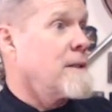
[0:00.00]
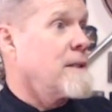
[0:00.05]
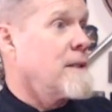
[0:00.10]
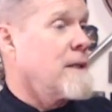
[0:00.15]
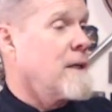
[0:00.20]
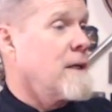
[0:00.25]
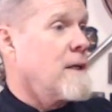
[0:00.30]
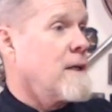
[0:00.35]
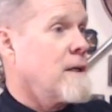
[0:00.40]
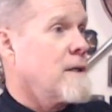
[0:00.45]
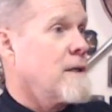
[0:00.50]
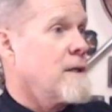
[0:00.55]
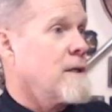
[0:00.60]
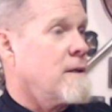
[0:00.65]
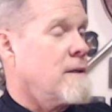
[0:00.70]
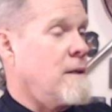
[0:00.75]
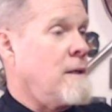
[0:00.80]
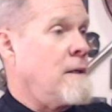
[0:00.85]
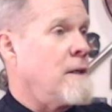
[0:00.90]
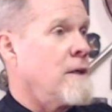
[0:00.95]
No, you're right
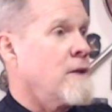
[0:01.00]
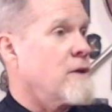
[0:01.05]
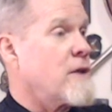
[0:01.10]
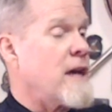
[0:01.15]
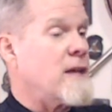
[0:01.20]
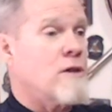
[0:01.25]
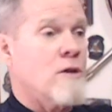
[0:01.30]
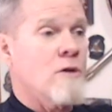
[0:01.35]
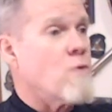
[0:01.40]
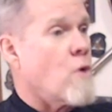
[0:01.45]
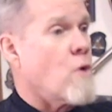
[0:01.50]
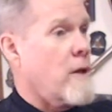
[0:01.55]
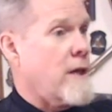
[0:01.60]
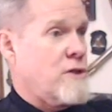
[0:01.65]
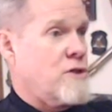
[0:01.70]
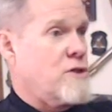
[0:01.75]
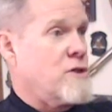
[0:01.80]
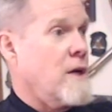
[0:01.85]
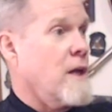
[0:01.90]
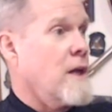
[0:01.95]
about that. They do all
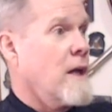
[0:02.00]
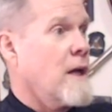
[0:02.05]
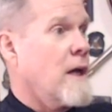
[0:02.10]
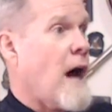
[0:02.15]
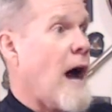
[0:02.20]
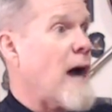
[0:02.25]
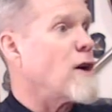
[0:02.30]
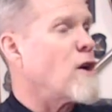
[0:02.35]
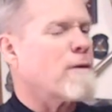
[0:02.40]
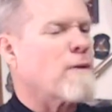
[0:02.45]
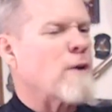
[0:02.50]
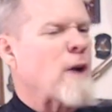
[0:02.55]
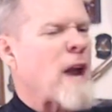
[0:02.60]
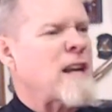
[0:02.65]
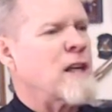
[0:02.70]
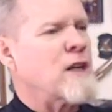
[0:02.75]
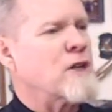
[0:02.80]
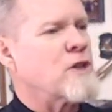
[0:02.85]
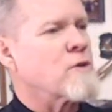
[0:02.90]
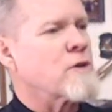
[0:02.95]
that shit. I look for
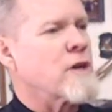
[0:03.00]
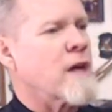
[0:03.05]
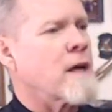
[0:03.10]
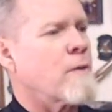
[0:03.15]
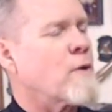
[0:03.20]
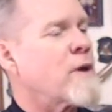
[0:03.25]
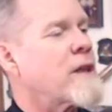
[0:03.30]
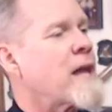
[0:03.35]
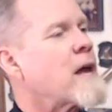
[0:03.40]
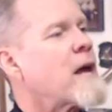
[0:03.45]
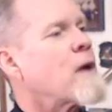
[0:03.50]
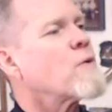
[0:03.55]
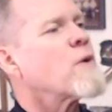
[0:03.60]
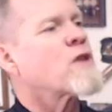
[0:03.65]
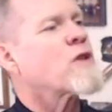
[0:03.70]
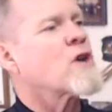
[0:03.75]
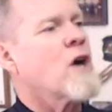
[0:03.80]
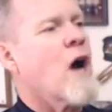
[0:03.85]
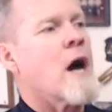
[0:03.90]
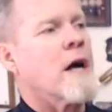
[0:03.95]
any excuse.
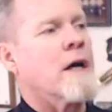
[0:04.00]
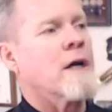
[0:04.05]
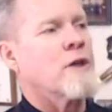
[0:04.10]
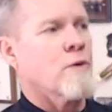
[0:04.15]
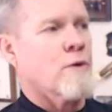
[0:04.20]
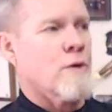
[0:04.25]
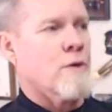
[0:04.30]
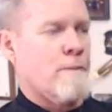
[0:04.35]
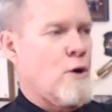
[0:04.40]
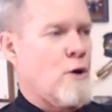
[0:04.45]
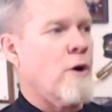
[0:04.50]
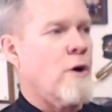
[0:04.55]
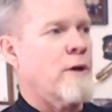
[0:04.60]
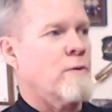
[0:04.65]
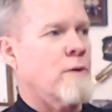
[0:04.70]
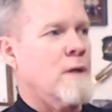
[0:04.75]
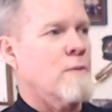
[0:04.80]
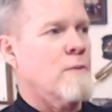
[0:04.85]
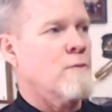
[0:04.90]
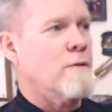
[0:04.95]
With luck, you're
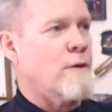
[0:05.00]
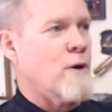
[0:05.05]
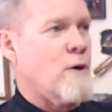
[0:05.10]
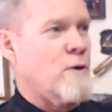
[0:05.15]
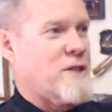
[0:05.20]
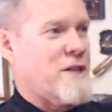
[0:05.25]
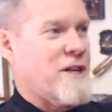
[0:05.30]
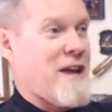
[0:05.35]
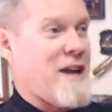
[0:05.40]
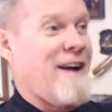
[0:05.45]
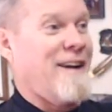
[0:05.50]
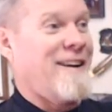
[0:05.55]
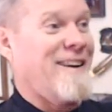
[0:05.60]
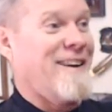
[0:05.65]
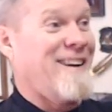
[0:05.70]
deployed when the move goes down.